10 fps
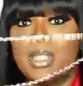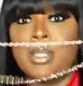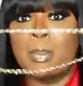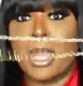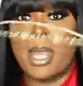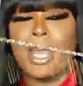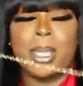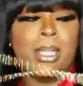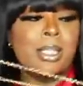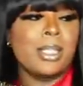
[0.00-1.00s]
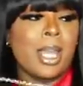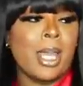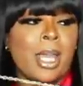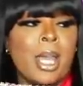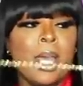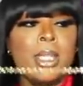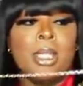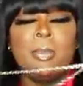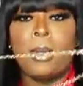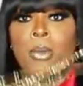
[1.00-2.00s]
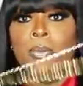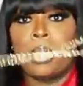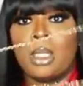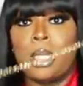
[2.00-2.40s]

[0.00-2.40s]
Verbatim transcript: this bag. It is like the perfect